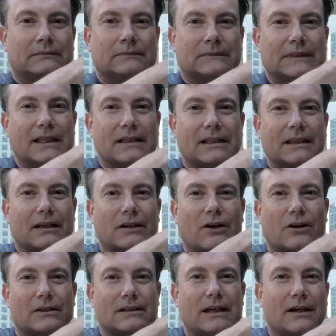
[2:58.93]
Get the
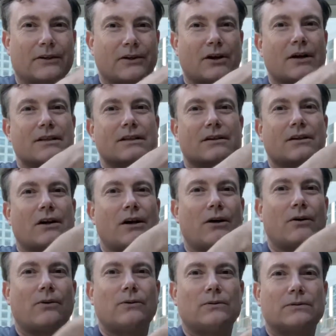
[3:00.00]
cocktail nice and
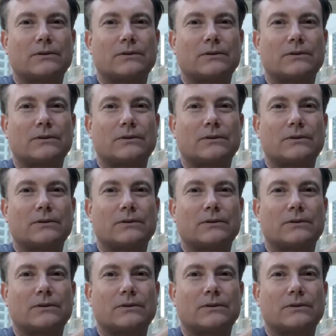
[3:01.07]
cold.